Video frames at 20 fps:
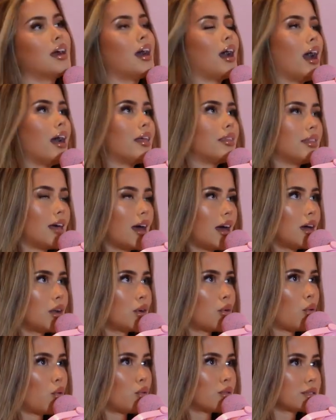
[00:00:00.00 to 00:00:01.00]
And then
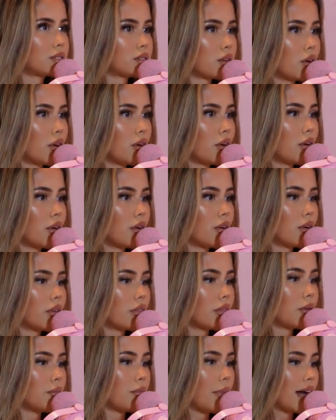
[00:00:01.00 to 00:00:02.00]
also
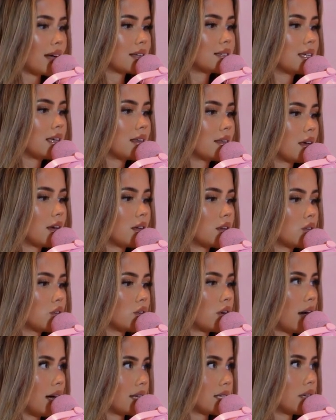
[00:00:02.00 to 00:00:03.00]
the maxi that you
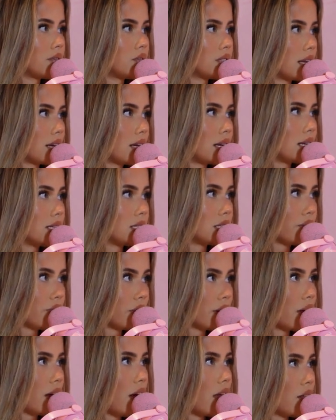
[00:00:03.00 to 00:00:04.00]
guys have done in a
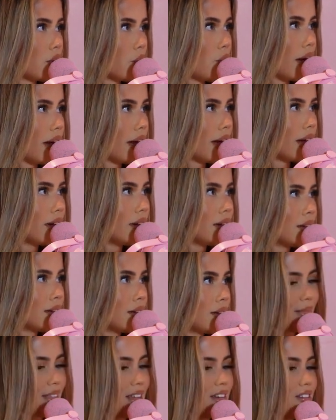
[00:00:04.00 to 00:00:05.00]
different colorway.
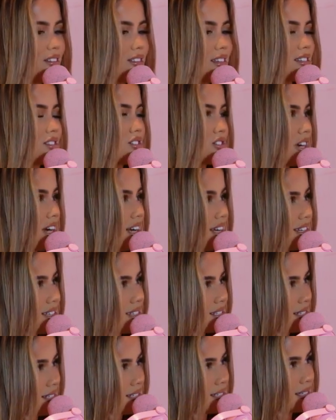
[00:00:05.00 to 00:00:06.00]
You know this
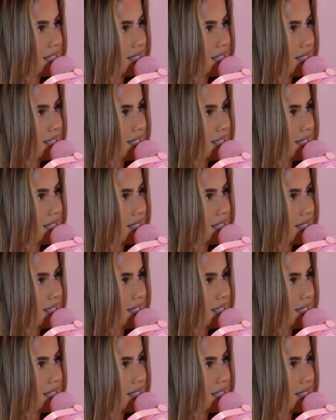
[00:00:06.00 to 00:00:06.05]
dress?